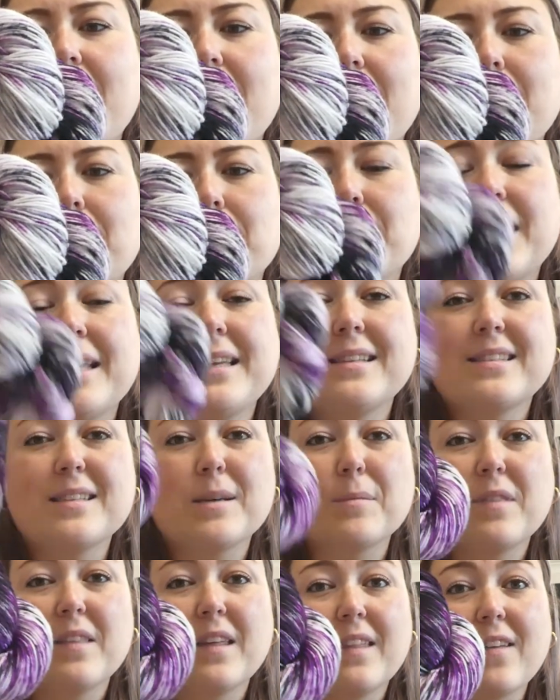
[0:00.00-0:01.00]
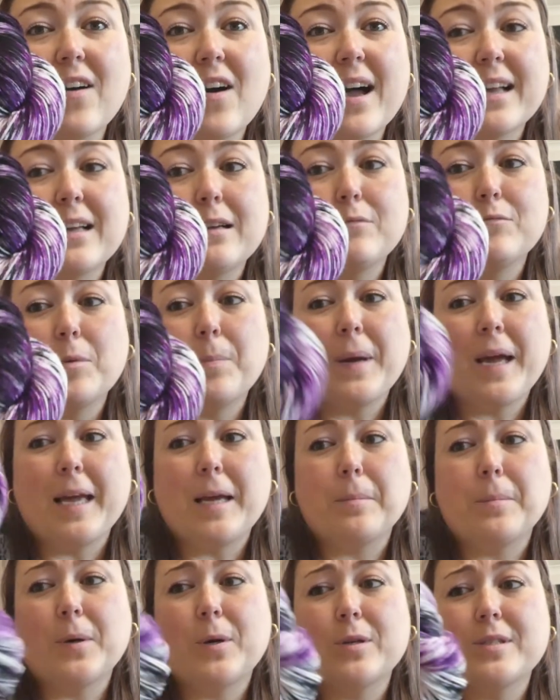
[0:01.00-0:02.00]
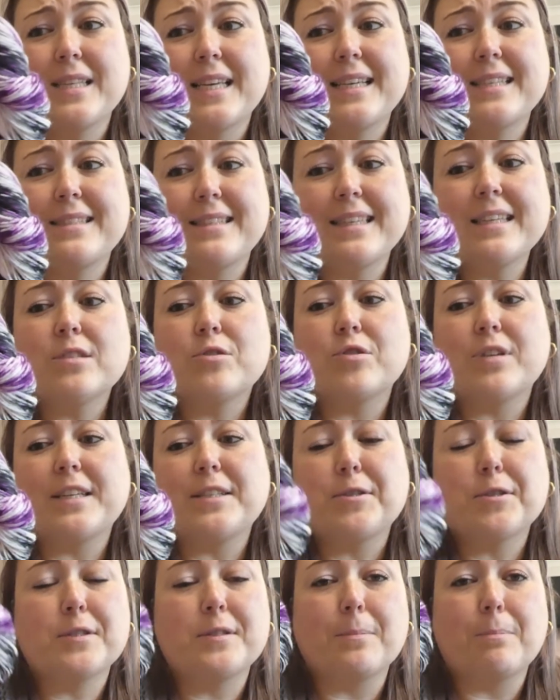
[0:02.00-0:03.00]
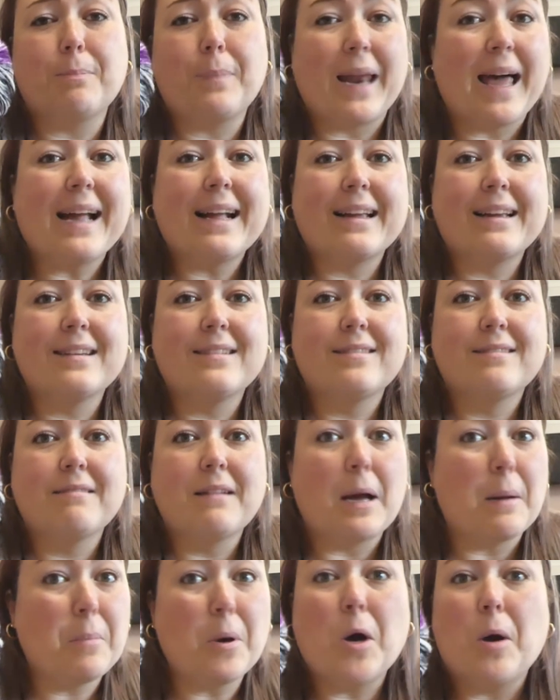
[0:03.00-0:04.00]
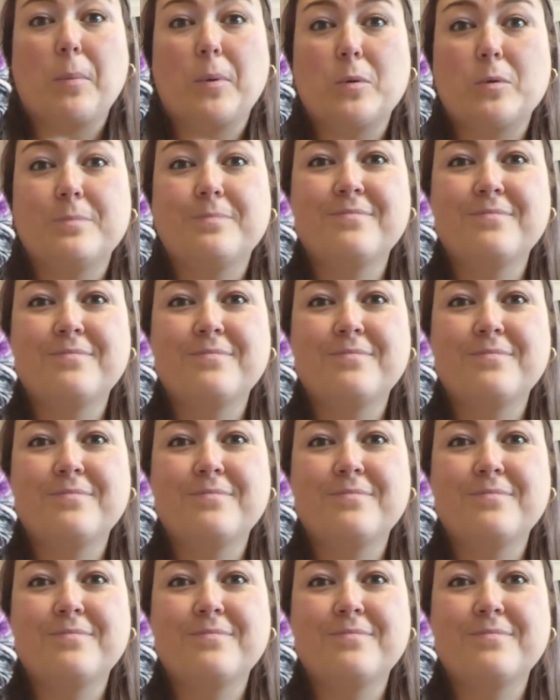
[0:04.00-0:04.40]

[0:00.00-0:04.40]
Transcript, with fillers: um, and it's something that I can repeat because it is literally just black and purple